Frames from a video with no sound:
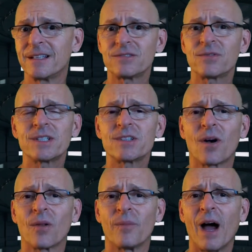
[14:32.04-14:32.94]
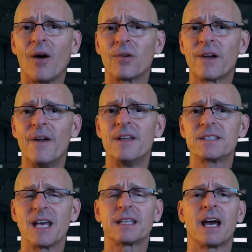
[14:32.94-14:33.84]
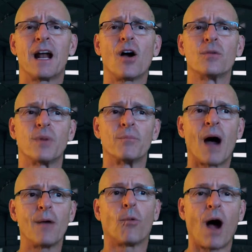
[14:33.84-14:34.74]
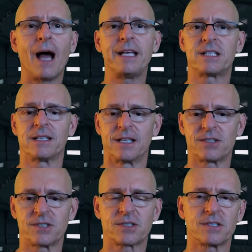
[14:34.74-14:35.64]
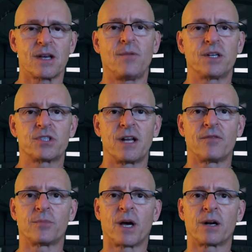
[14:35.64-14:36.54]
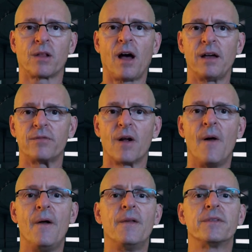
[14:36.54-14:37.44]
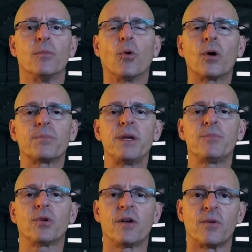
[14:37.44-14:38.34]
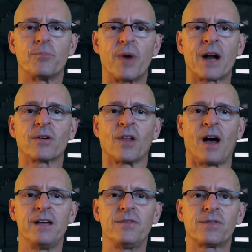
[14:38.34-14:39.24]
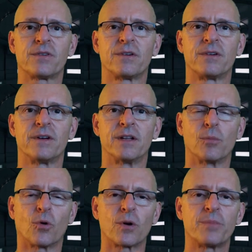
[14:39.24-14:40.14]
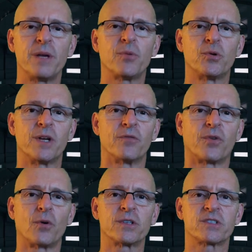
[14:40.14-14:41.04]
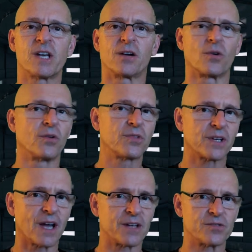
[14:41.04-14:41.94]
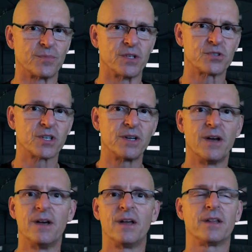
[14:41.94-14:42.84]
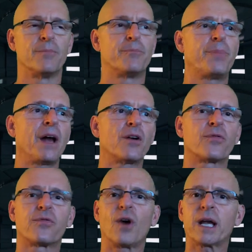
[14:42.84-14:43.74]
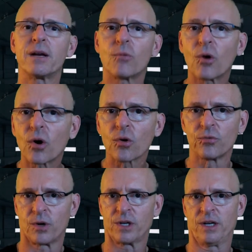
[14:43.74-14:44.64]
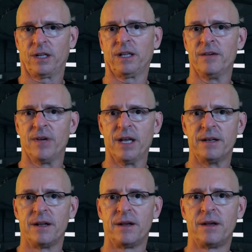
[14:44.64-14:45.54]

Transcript: That's what it's all about. It's not that hard, but my why to this is because I want you to have a better life. The more people have a better life and the more people who get focused on growth and contribution, the better frickin' world we're going to live in.